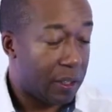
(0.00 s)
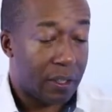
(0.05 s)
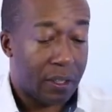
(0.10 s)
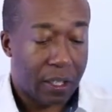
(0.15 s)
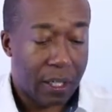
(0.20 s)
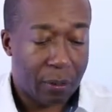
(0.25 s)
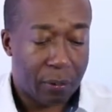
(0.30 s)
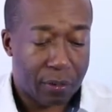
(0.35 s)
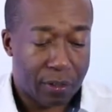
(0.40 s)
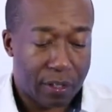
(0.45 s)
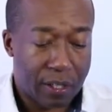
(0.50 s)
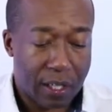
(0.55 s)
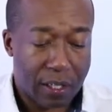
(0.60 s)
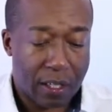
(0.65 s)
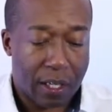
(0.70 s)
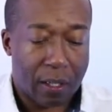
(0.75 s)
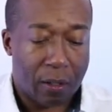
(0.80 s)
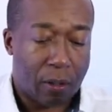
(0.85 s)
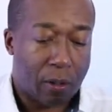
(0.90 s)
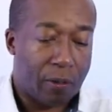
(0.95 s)
Okay, we'll set
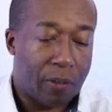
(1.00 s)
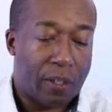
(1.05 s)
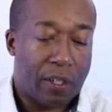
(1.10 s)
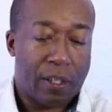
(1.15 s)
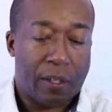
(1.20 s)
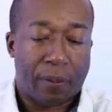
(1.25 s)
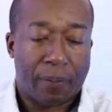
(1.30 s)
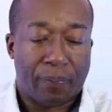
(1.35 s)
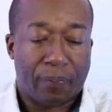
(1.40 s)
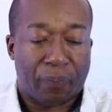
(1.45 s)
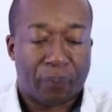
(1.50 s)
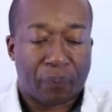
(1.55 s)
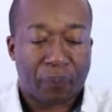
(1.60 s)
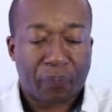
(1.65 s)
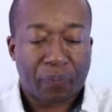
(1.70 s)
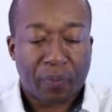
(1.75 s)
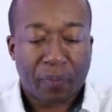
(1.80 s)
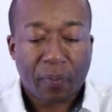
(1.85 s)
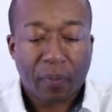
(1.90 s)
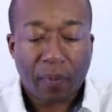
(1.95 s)
that over here.
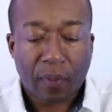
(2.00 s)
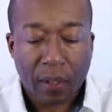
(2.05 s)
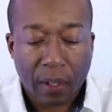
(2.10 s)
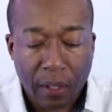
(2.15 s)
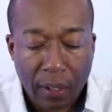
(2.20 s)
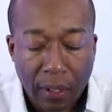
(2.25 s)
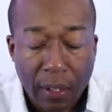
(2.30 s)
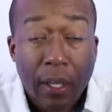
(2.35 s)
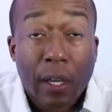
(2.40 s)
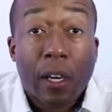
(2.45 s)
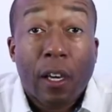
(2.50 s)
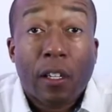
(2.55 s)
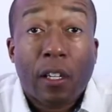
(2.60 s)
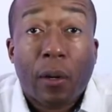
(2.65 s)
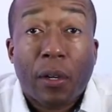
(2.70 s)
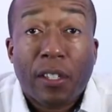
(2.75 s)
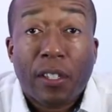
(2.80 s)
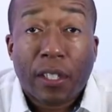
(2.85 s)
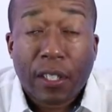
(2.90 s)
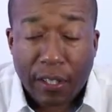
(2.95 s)

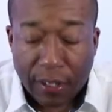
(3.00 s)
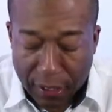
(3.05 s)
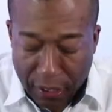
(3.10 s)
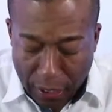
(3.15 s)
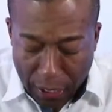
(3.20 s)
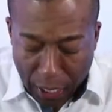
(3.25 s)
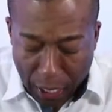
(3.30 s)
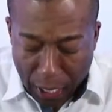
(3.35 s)
So as you can see,